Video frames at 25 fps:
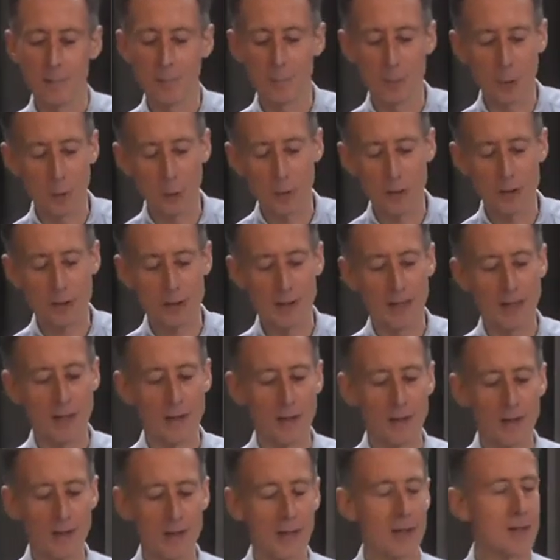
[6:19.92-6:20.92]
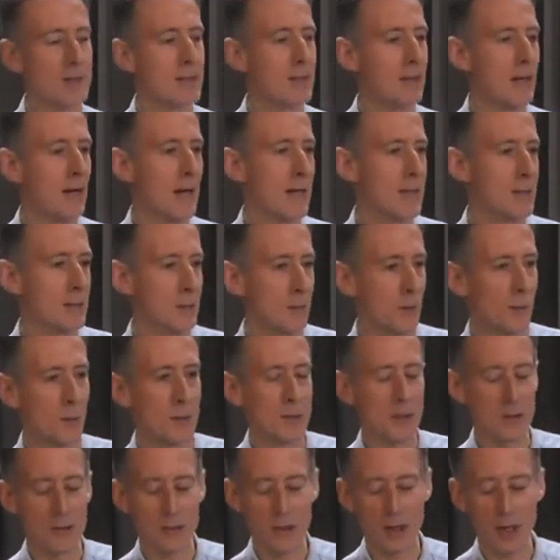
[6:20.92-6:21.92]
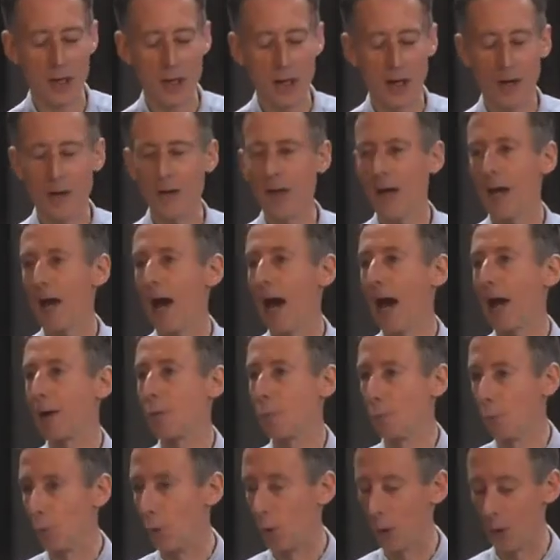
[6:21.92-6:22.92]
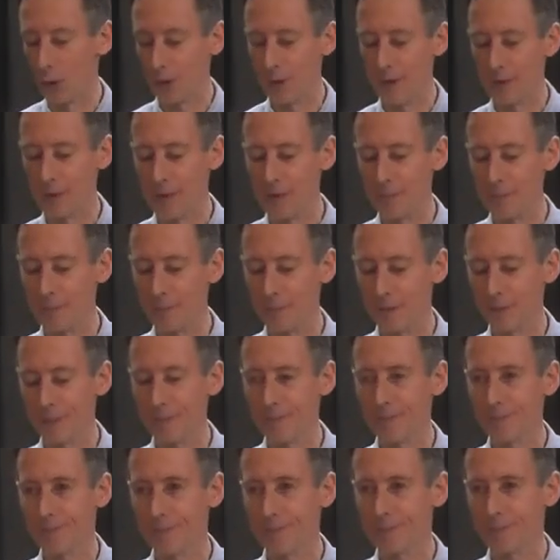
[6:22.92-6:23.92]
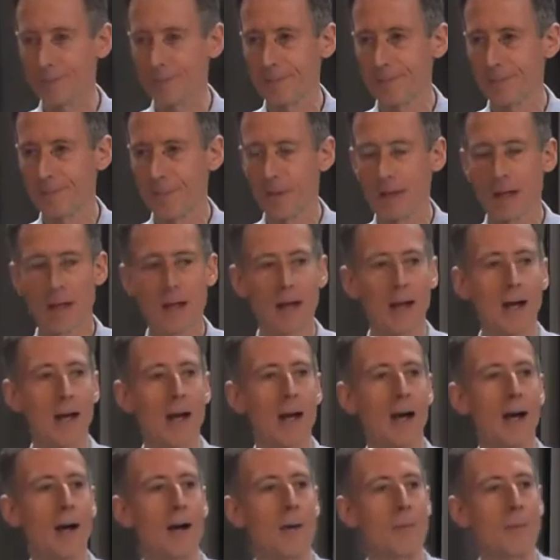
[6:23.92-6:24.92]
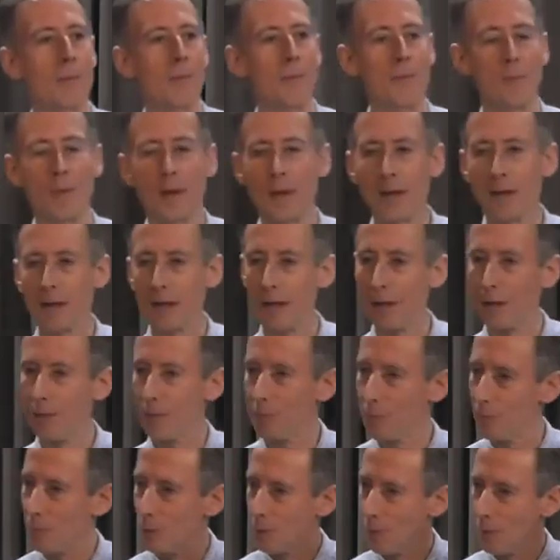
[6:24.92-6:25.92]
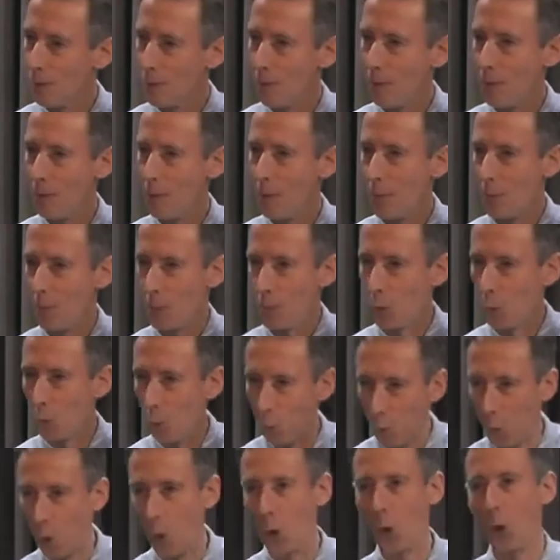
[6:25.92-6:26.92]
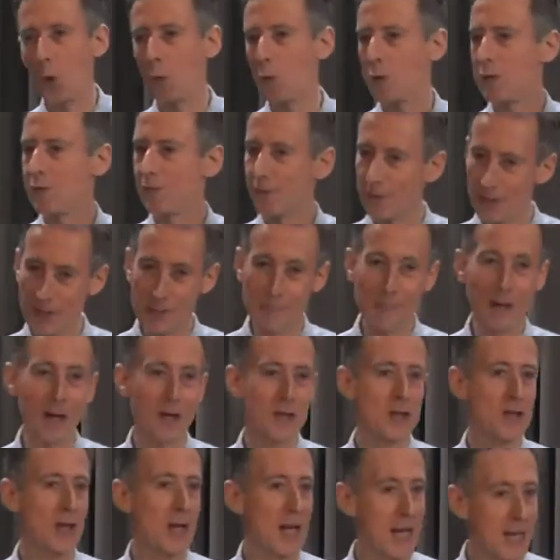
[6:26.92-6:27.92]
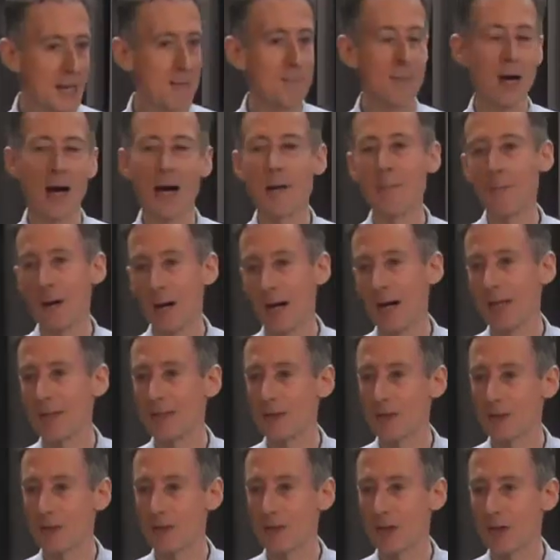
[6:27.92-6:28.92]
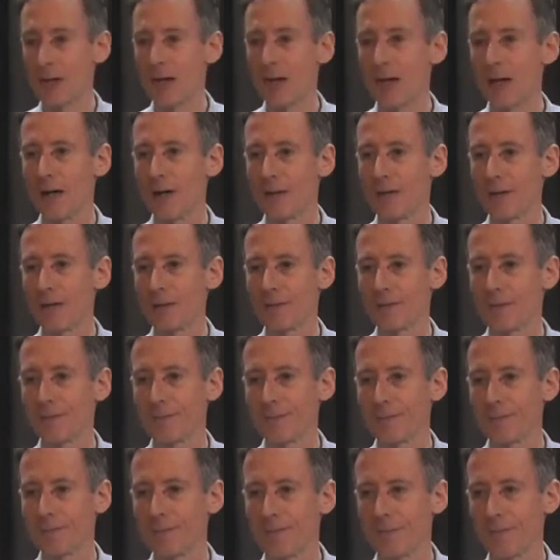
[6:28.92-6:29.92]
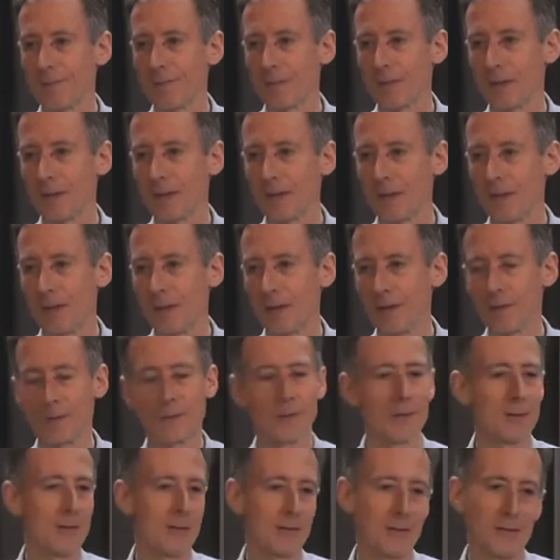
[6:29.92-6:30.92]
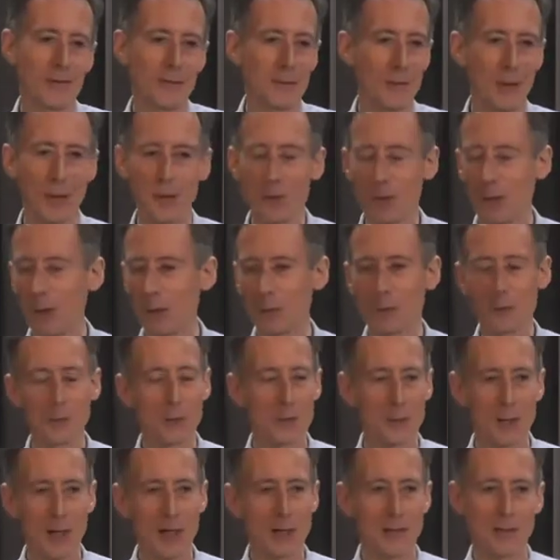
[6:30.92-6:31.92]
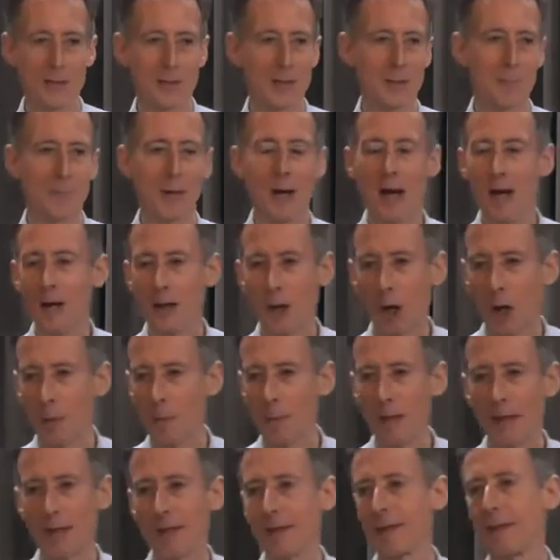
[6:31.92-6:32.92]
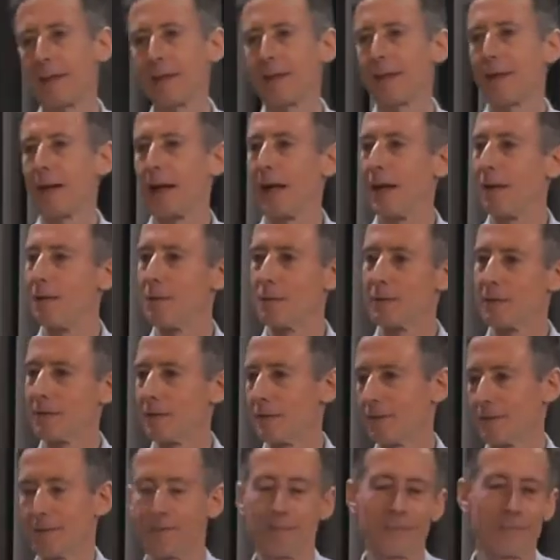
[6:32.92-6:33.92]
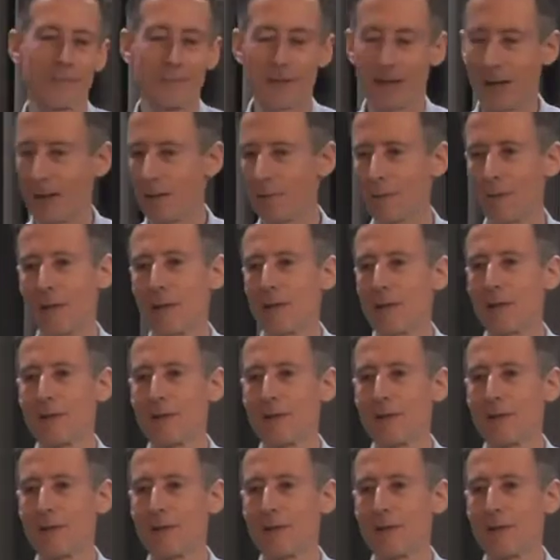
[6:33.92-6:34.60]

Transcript: books and other things that I saw as a child had war themes. You know, the war was very much in my mind as a child. You know, you go to local newsagents and buy a comic, and it was, you know,